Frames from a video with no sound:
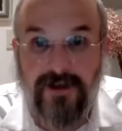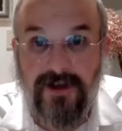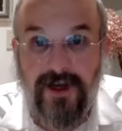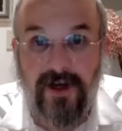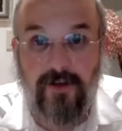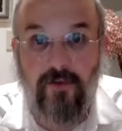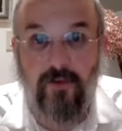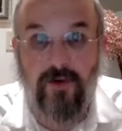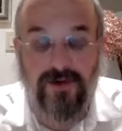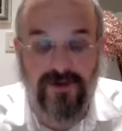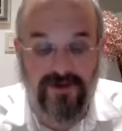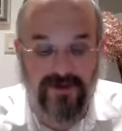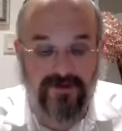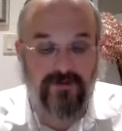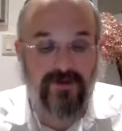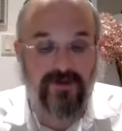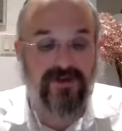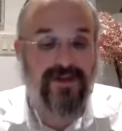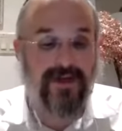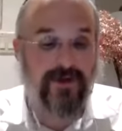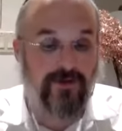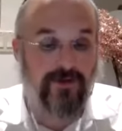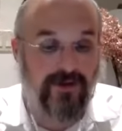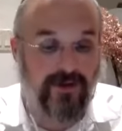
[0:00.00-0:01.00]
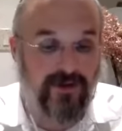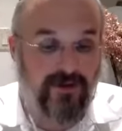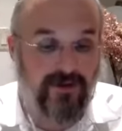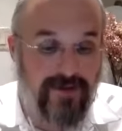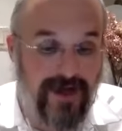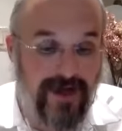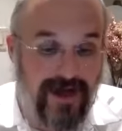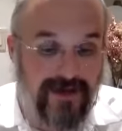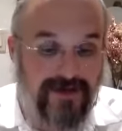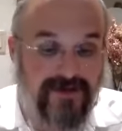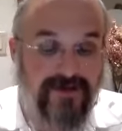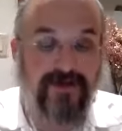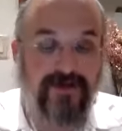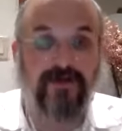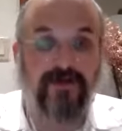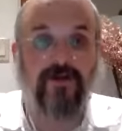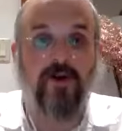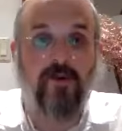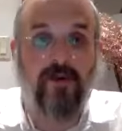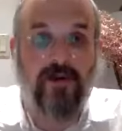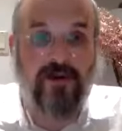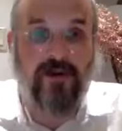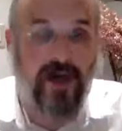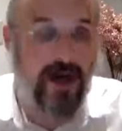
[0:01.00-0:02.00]
And once it reaches that critical mass, it can go
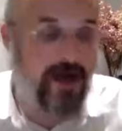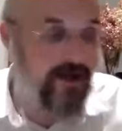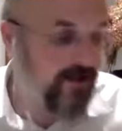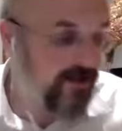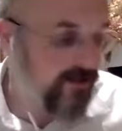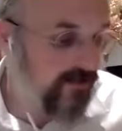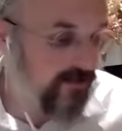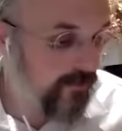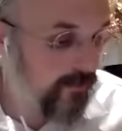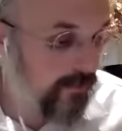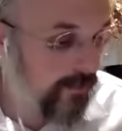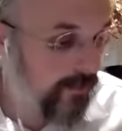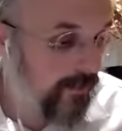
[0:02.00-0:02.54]
much higher.